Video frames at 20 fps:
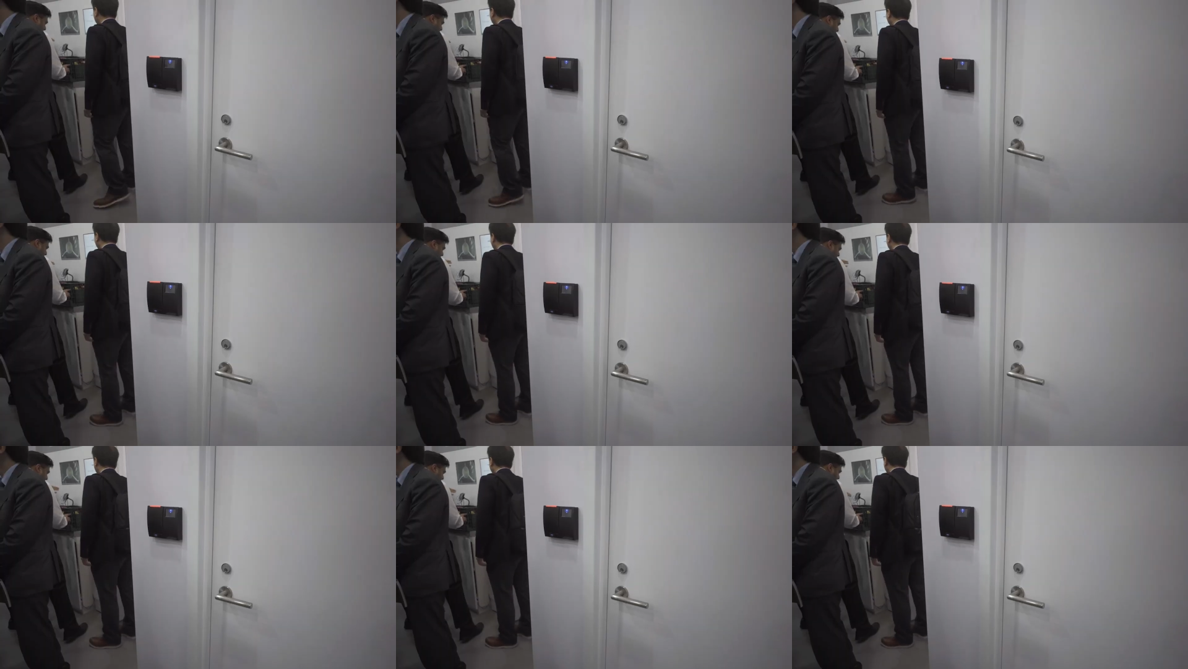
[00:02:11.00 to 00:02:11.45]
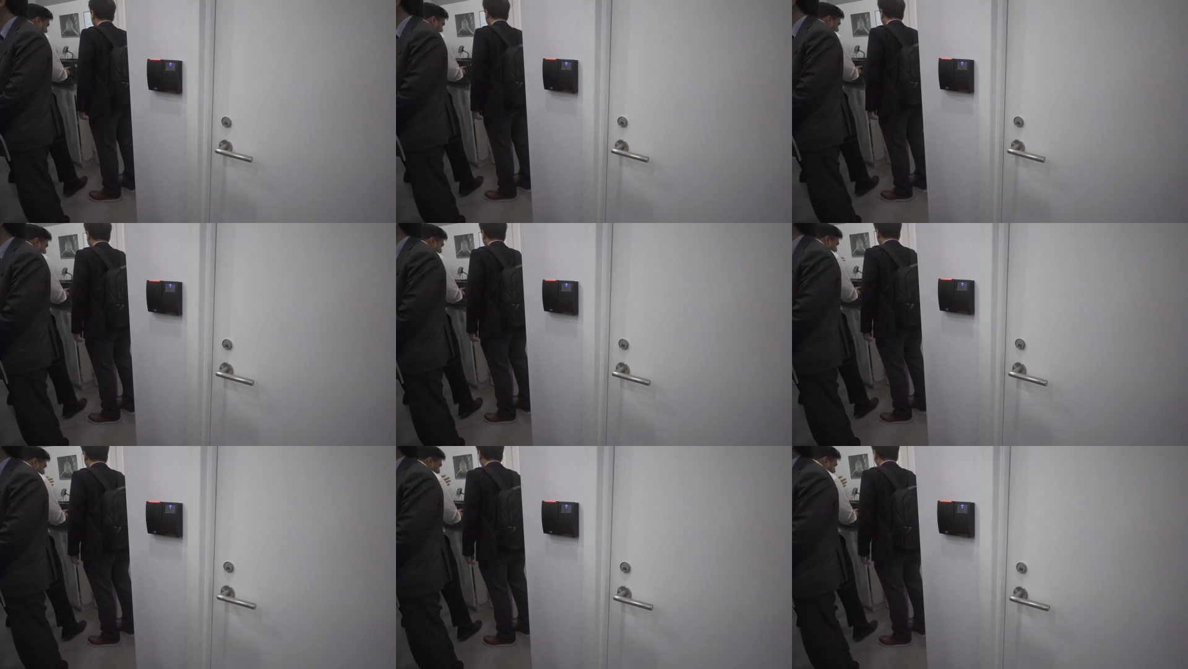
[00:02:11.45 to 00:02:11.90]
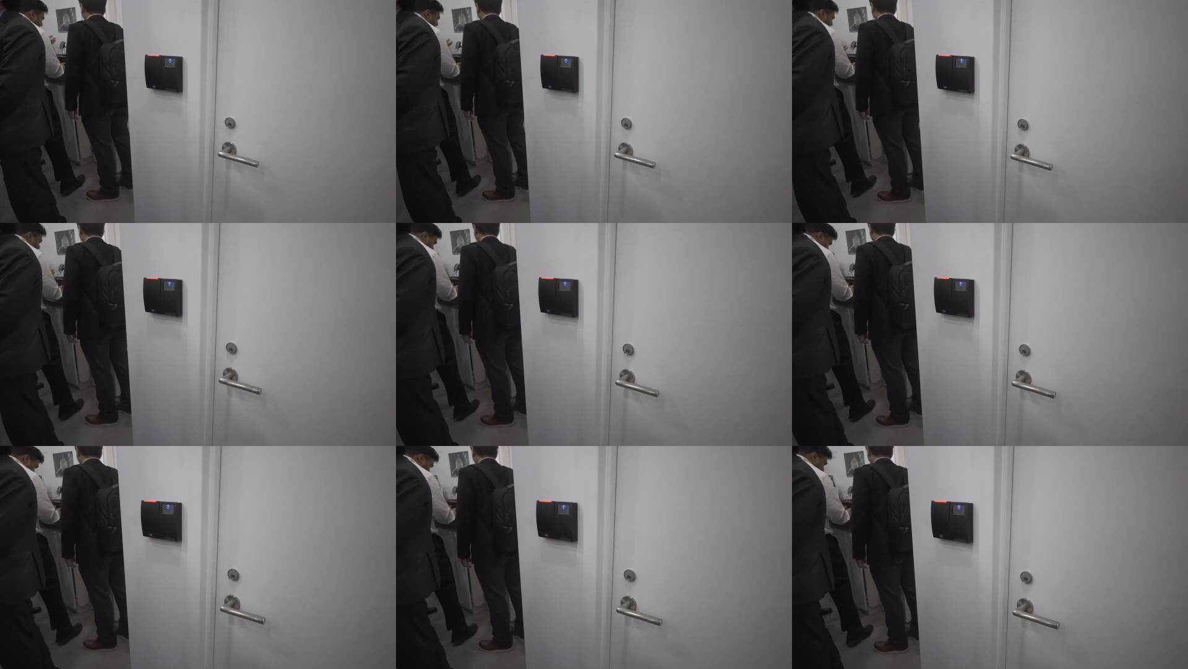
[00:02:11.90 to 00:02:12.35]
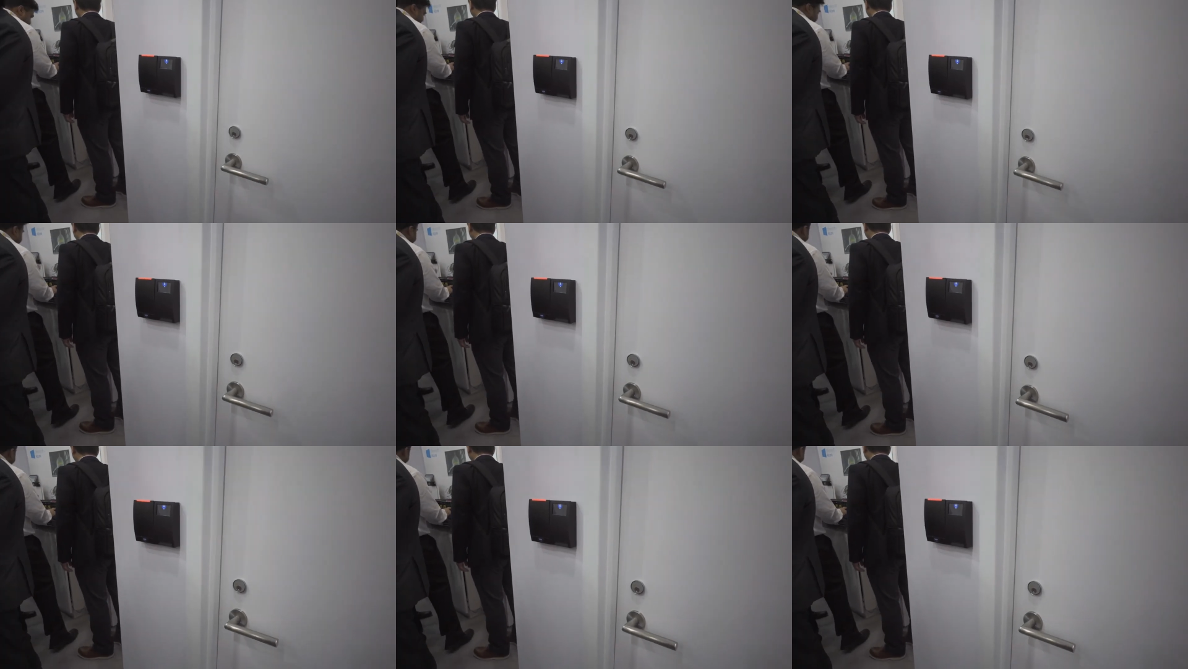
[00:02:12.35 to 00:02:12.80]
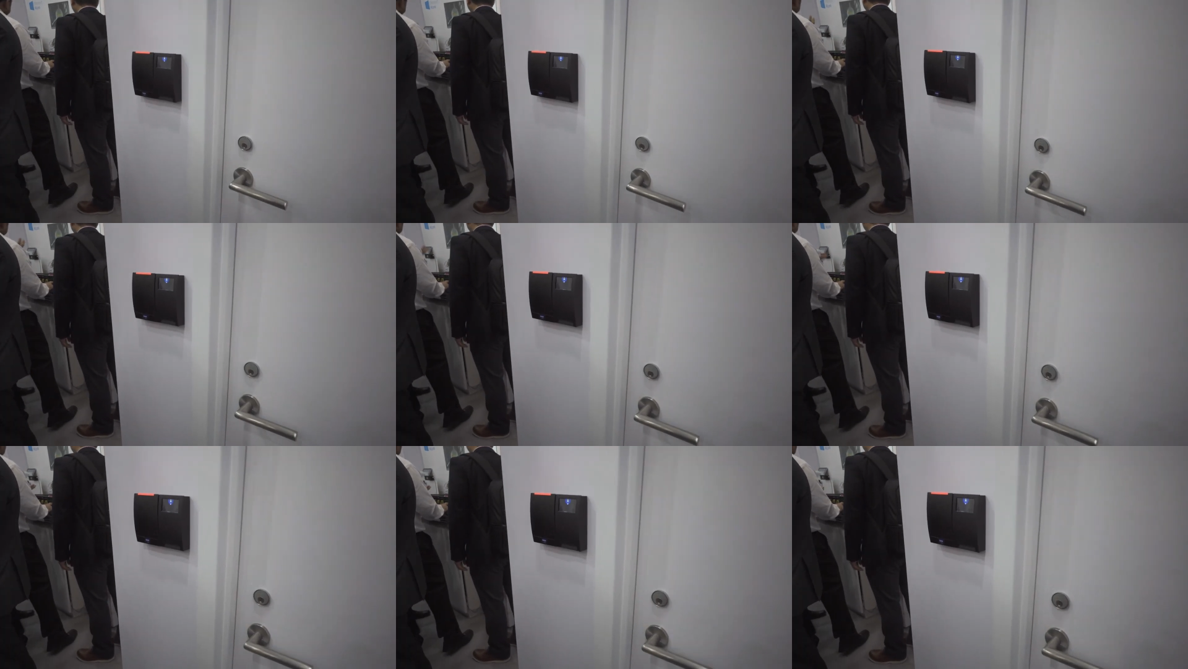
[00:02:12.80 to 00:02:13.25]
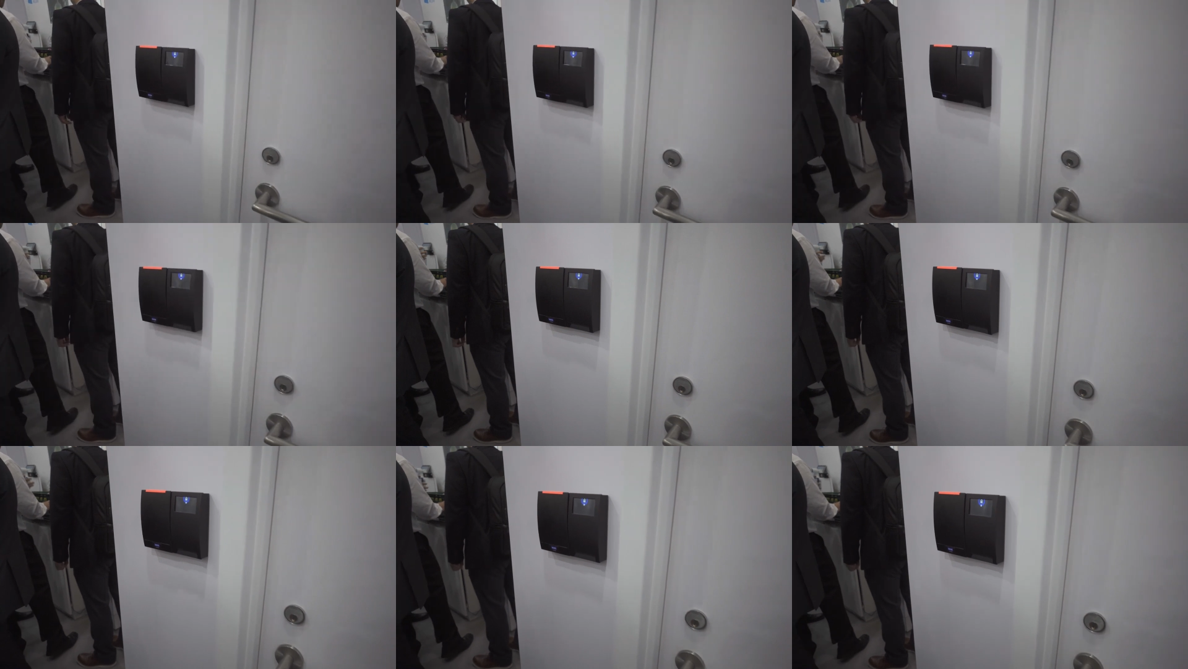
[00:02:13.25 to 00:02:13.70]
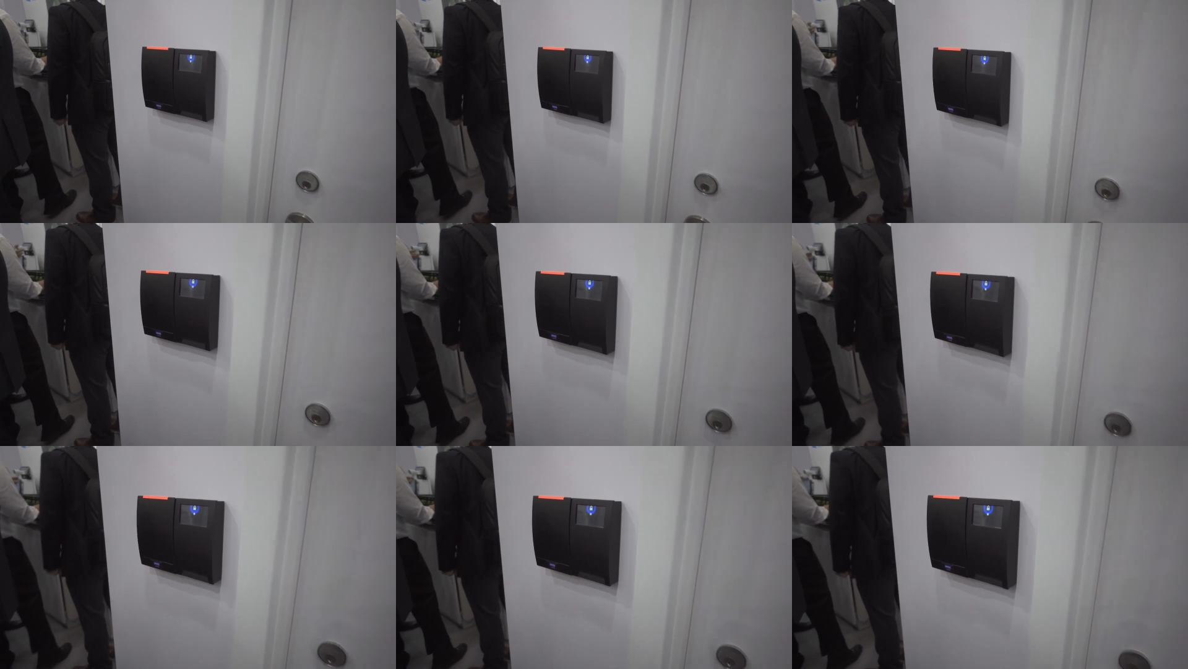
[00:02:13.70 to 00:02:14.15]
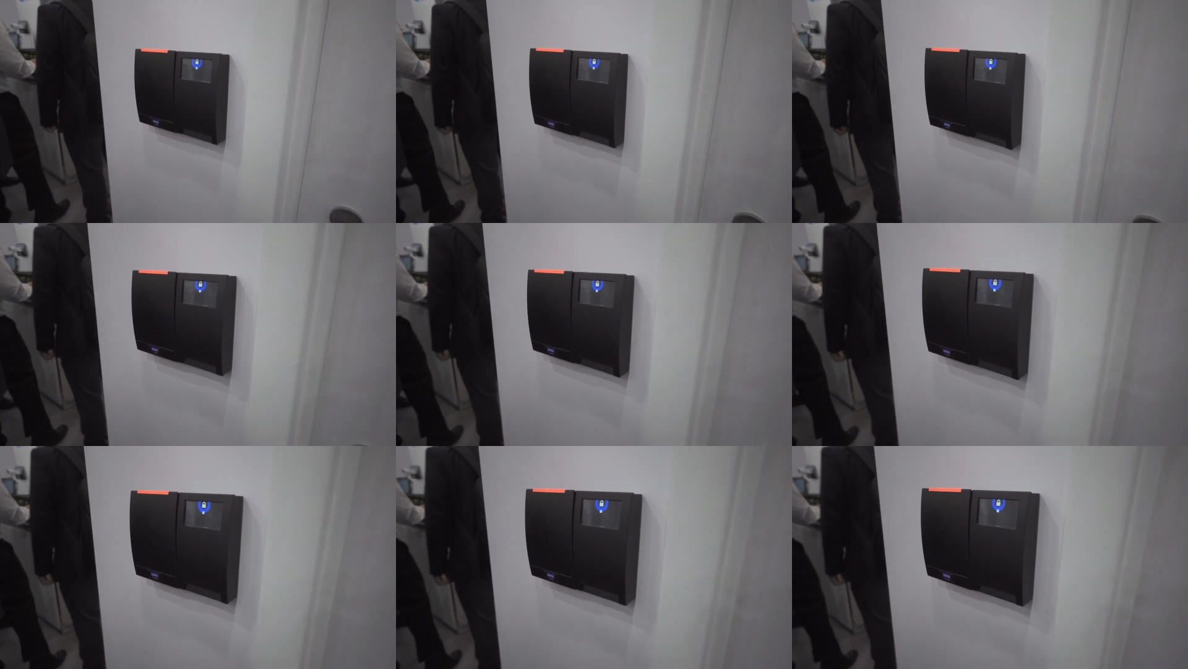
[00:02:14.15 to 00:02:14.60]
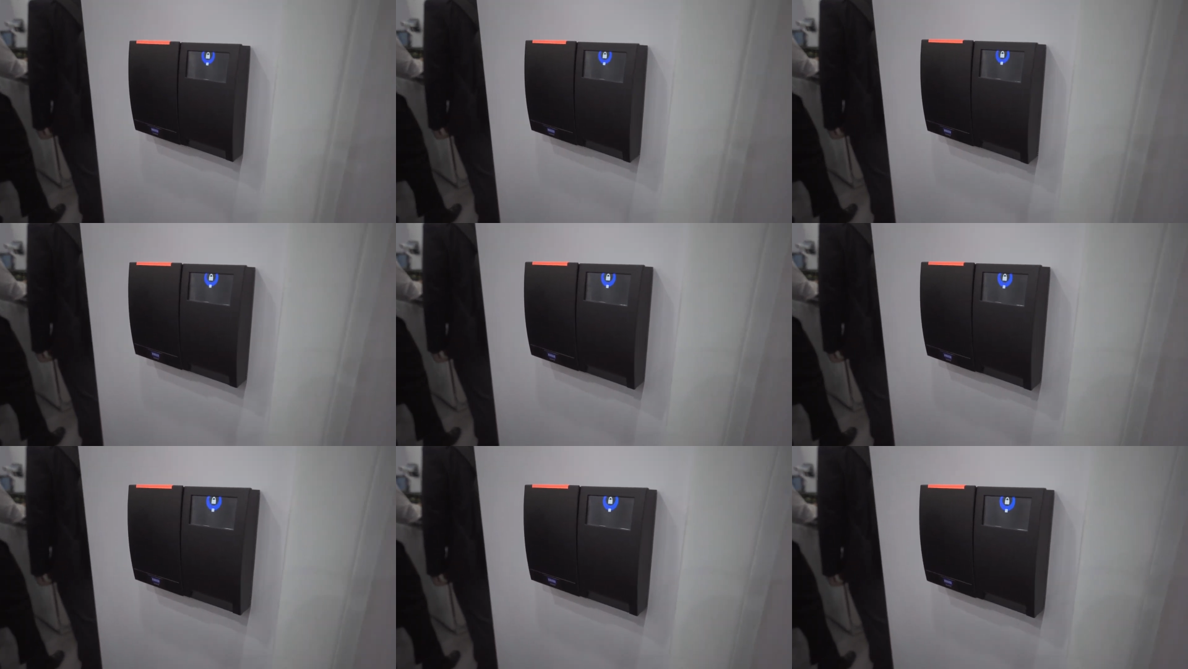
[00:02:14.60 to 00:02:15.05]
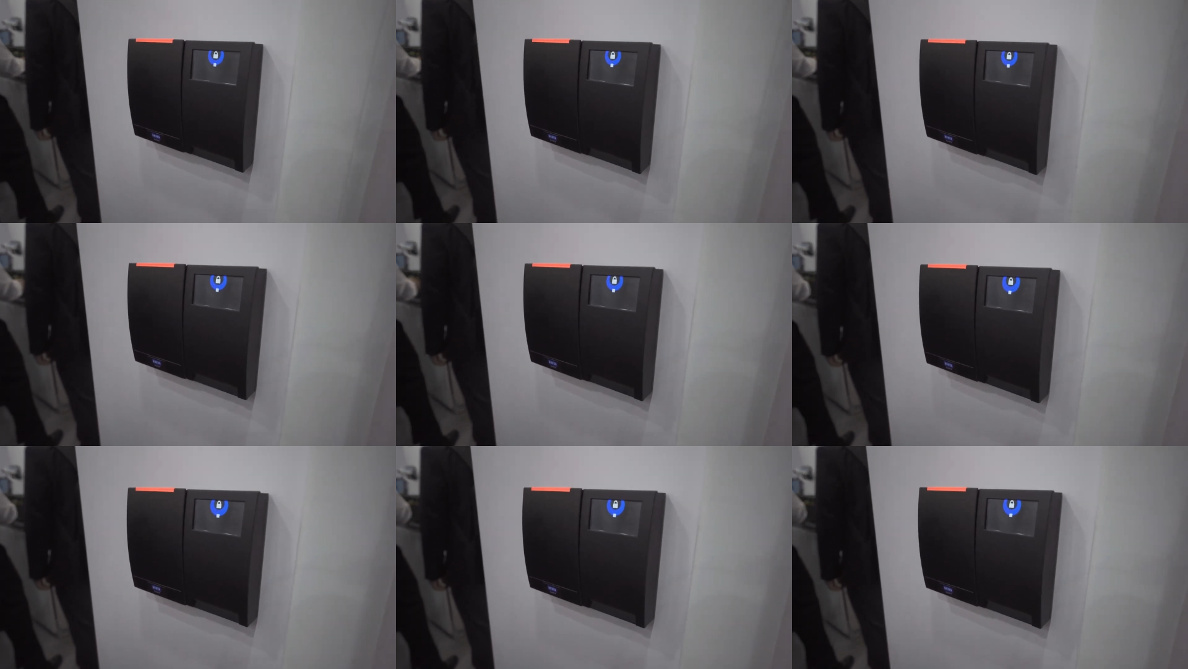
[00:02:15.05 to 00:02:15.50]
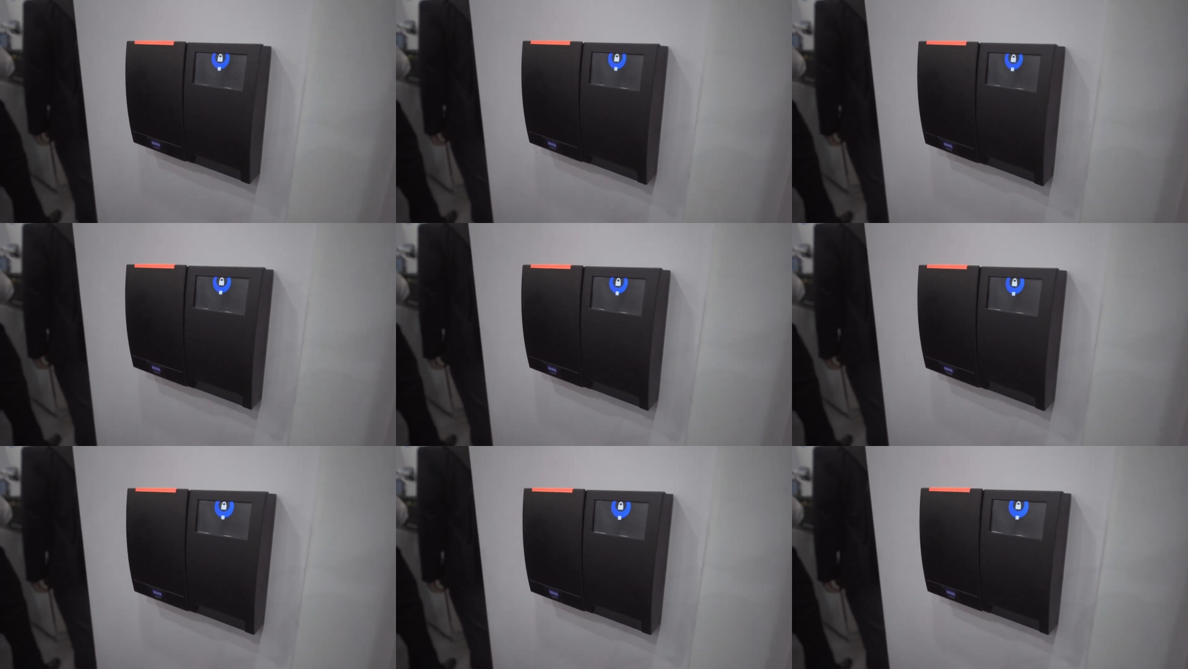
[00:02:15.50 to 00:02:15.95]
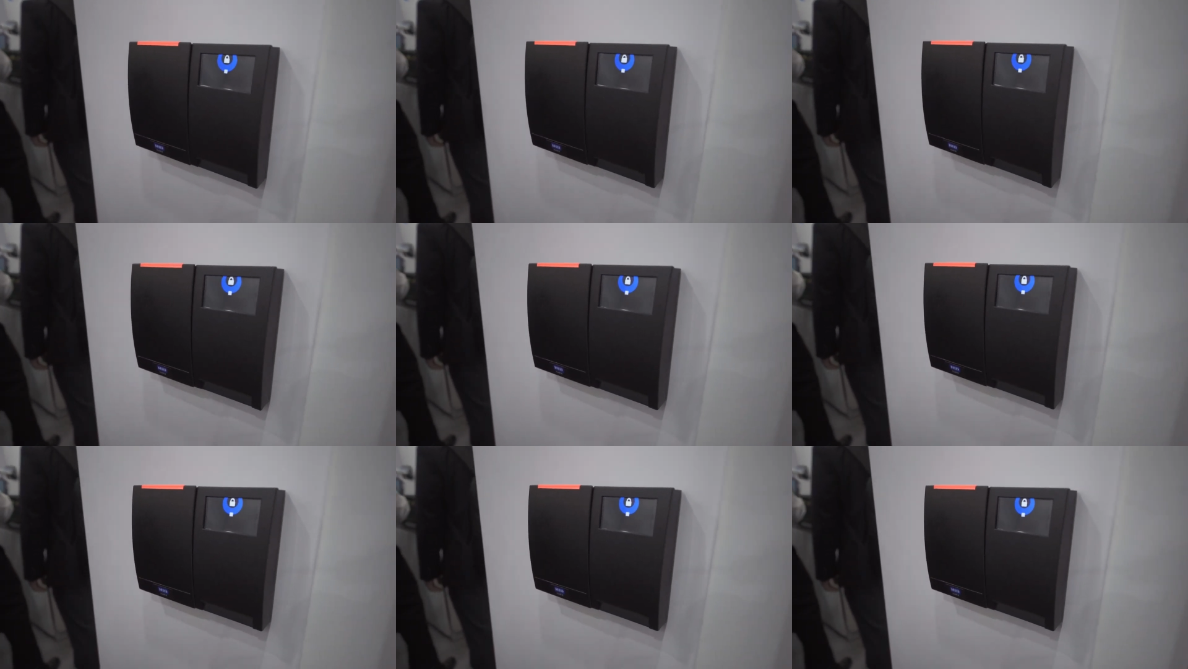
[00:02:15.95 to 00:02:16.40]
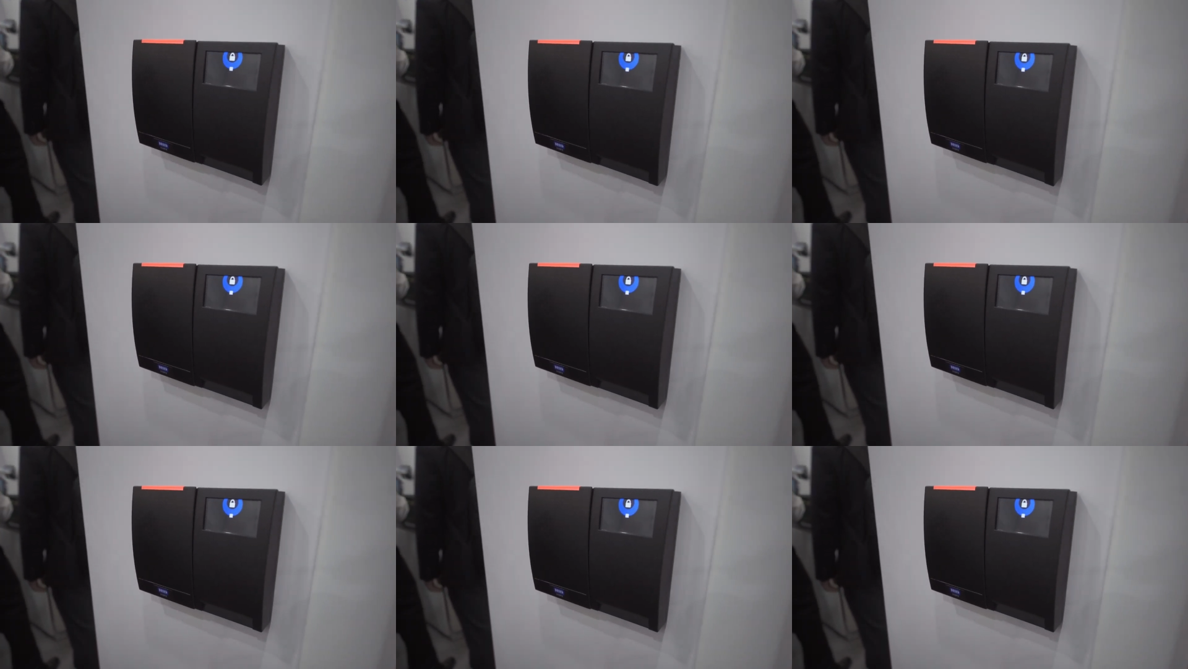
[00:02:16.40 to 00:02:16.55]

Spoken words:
Nobody's mouth can be seen.